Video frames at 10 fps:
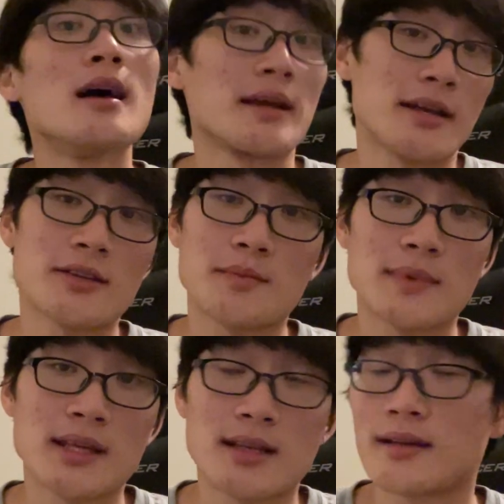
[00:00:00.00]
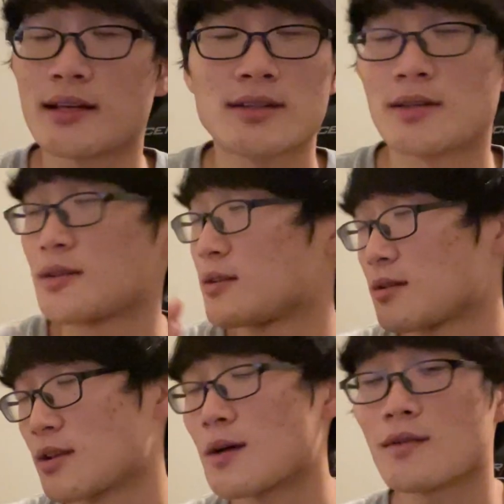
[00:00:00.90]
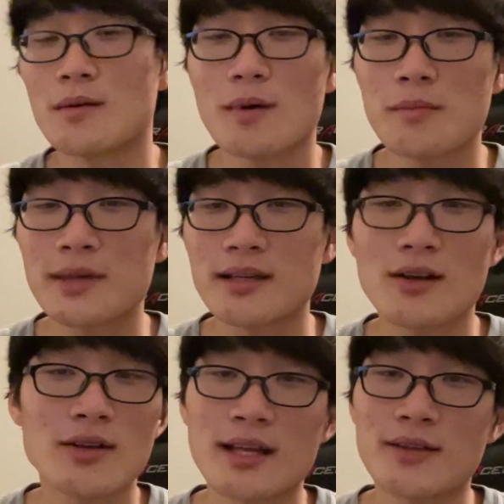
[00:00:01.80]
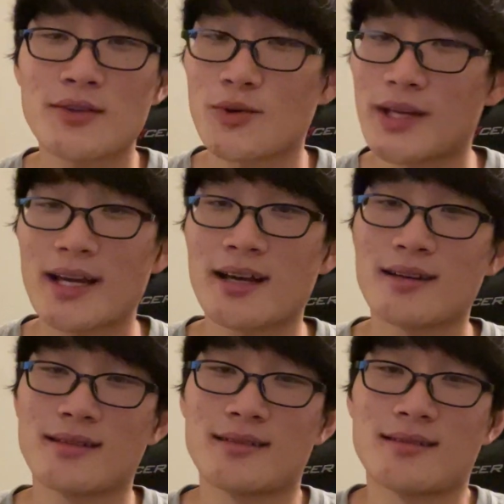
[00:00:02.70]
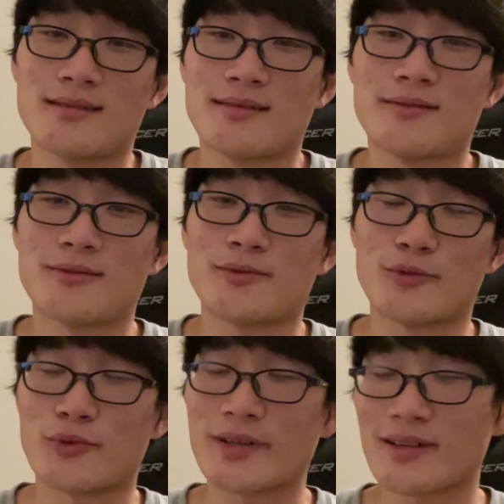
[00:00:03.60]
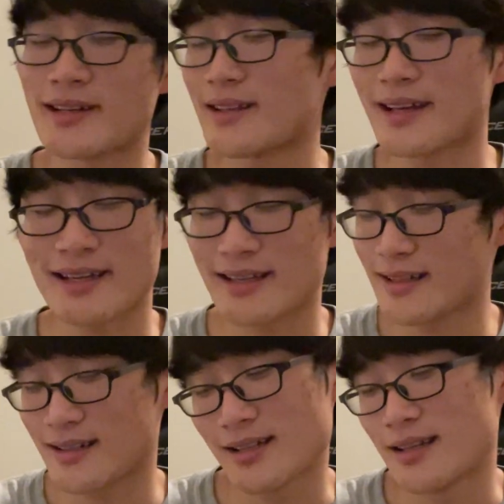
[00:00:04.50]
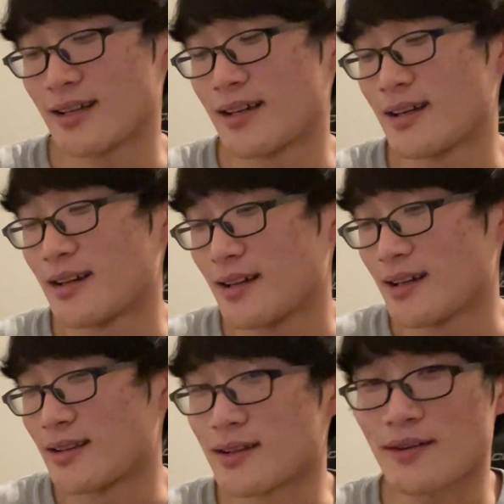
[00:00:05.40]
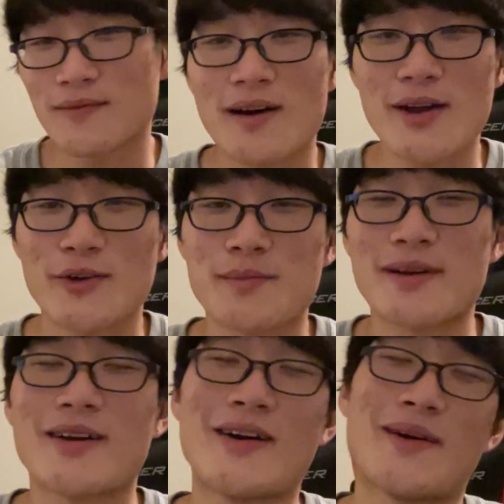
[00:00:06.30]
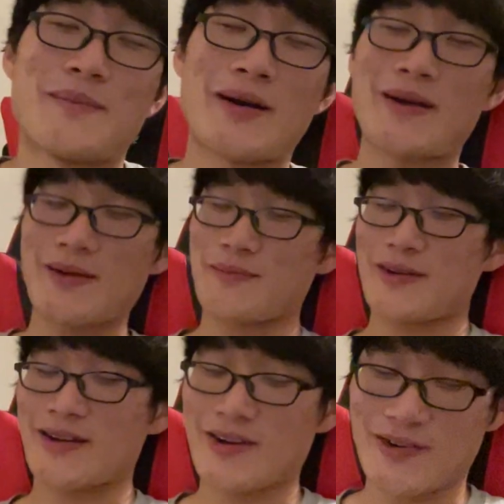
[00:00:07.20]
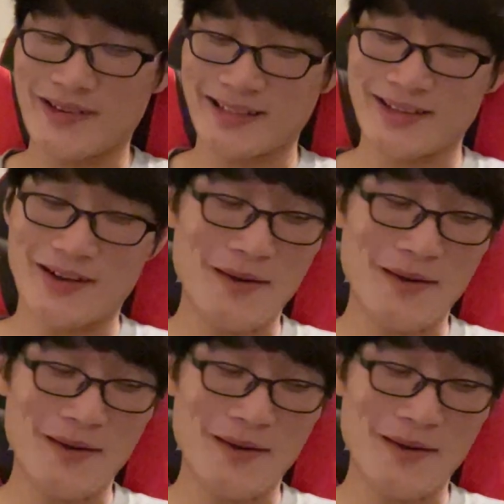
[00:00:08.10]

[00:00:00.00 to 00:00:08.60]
against me and like the level above me and all that. So yeah, really like lit a fire in my on my heart, and